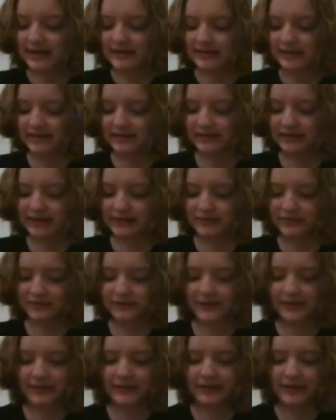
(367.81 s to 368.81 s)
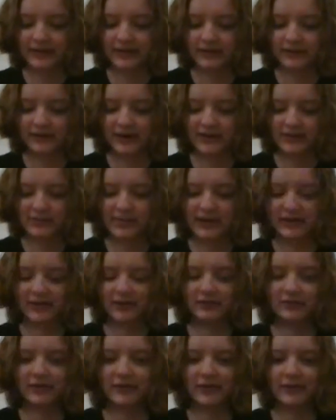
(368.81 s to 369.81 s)
then the leaves fell, and the grass bent
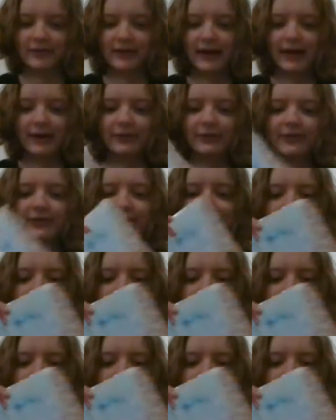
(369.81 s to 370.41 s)
onto the ground.